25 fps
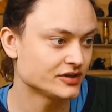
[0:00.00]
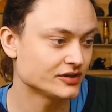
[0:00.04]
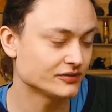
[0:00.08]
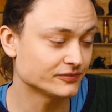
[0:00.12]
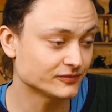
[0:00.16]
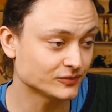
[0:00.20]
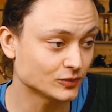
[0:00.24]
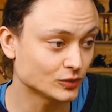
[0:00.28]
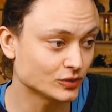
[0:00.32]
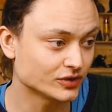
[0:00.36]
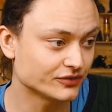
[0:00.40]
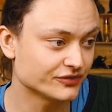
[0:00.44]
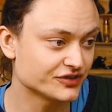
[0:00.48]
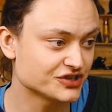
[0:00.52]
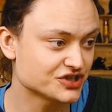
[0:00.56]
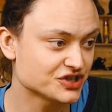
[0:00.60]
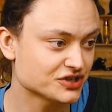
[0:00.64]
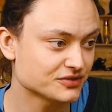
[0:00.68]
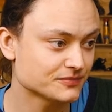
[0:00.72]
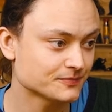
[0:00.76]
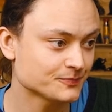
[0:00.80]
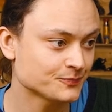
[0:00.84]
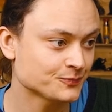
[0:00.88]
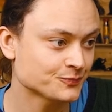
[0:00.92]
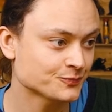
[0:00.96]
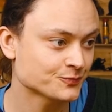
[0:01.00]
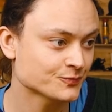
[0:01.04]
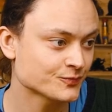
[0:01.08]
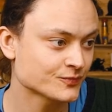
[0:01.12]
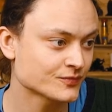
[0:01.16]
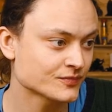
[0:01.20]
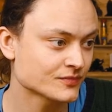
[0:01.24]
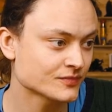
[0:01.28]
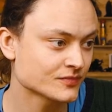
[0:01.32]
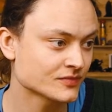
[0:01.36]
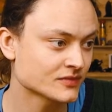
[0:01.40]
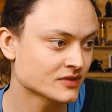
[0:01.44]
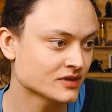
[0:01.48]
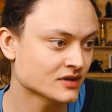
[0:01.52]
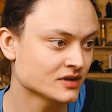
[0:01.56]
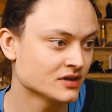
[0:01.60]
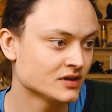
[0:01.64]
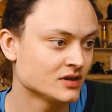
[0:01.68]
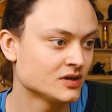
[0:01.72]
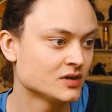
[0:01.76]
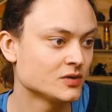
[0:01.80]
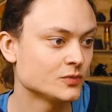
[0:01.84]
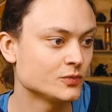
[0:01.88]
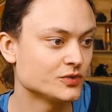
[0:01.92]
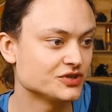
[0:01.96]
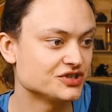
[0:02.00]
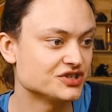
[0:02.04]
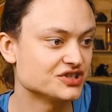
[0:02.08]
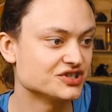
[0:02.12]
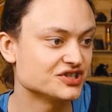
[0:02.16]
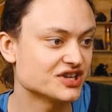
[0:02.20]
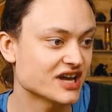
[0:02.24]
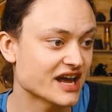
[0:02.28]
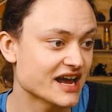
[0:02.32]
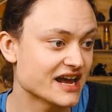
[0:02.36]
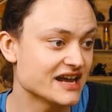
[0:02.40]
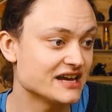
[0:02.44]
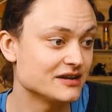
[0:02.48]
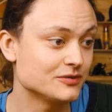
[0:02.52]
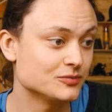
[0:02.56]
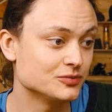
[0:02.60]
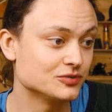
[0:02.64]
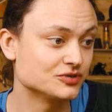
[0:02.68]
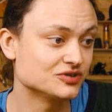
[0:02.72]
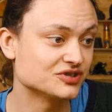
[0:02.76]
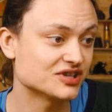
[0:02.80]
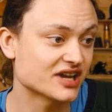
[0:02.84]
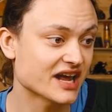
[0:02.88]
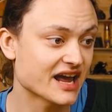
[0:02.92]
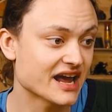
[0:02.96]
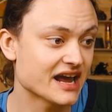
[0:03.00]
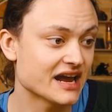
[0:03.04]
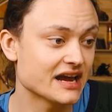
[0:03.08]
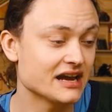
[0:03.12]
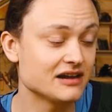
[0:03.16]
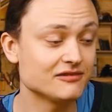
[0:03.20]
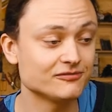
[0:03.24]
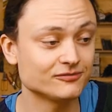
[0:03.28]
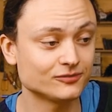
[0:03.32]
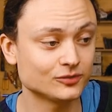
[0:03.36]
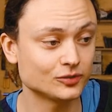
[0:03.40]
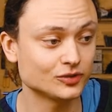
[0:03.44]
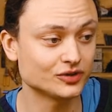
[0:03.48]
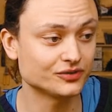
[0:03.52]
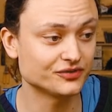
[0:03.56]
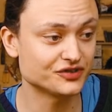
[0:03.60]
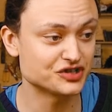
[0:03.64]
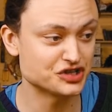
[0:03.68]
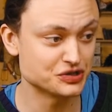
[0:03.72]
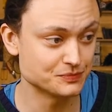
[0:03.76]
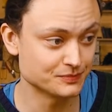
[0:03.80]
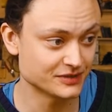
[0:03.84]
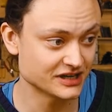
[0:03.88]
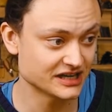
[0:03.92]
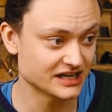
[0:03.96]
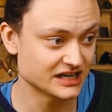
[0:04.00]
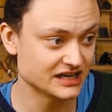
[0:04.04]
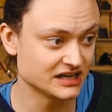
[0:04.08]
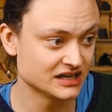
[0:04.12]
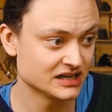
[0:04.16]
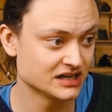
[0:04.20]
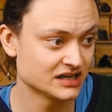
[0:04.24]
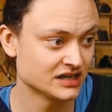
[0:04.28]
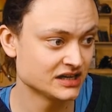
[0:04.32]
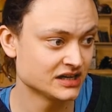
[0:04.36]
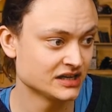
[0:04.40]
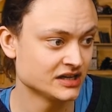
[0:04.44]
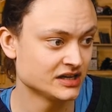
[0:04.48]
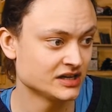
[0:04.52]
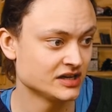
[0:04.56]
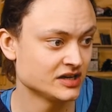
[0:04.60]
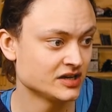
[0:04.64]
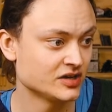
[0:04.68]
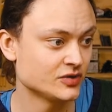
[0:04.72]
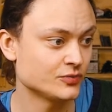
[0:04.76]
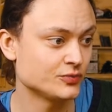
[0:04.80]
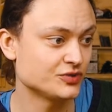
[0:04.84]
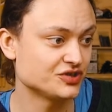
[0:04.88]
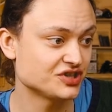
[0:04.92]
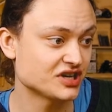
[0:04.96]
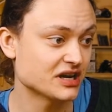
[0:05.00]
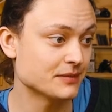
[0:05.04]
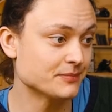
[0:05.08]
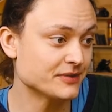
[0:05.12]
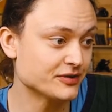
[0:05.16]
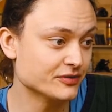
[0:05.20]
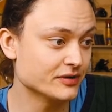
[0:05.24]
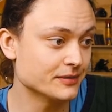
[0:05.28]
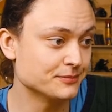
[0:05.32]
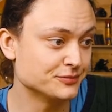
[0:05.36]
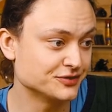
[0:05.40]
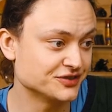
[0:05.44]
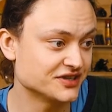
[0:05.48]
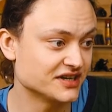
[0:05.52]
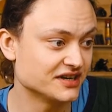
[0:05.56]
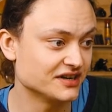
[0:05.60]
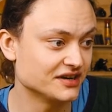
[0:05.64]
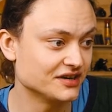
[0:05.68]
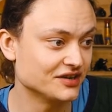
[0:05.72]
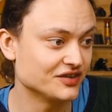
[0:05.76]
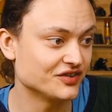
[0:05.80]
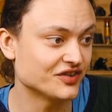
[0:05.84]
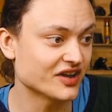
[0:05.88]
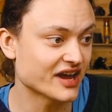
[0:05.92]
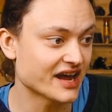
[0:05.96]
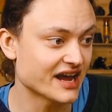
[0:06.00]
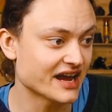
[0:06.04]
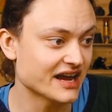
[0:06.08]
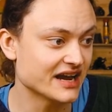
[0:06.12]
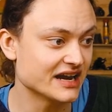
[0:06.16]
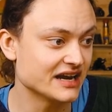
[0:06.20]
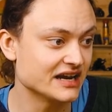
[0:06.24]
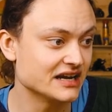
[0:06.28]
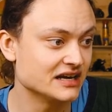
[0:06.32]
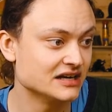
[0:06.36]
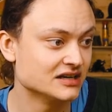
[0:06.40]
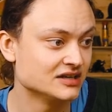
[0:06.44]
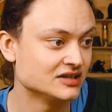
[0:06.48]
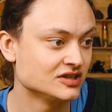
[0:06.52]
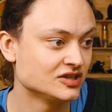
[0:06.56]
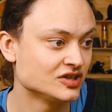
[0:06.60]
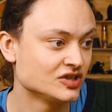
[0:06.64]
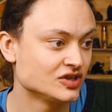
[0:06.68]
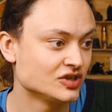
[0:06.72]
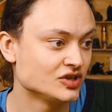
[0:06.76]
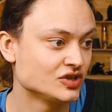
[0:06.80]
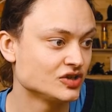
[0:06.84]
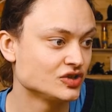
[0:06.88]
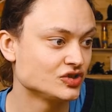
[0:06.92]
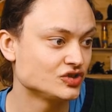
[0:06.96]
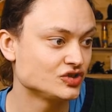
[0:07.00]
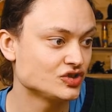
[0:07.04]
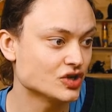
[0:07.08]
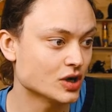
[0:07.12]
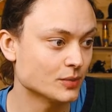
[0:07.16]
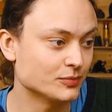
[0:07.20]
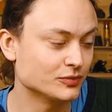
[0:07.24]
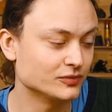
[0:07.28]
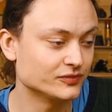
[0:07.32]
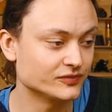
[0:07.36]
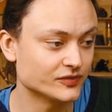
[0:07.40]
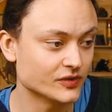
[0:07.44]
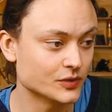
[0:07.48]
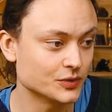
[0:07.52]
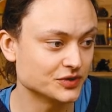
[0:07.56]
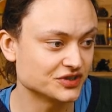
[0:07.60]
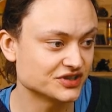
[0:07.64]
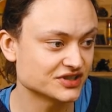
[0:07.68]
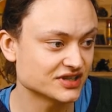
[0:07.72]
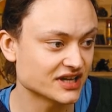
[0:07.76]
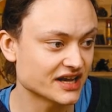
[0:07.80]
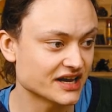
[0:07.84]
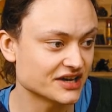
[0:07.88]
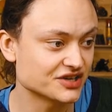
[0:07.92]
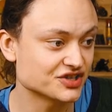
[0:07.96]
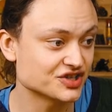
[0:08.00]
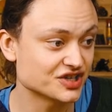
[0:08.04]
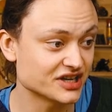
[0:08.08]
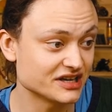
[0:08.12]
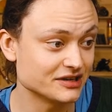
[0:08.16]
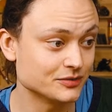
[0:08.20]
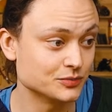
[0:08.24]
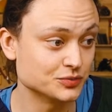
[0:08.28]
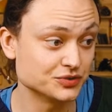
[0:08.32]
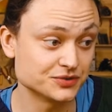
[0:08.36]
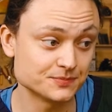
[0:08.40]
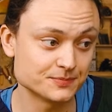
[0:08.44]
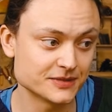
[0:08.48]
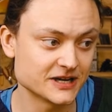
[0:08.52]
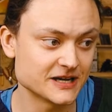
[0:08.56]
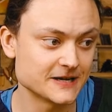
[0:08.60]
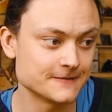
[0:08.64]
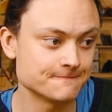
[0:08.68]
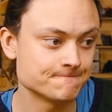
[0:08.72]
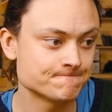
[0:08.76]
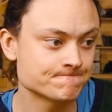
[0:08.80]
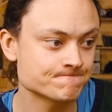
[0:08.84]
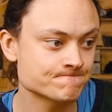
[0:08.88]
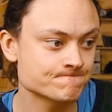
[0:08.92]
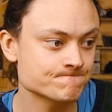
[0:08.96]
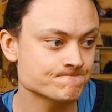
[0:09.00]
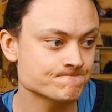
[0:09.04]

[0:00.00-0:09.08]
The floor division, which is a equals a floor division b, which can be represented as a double forward slash equals b.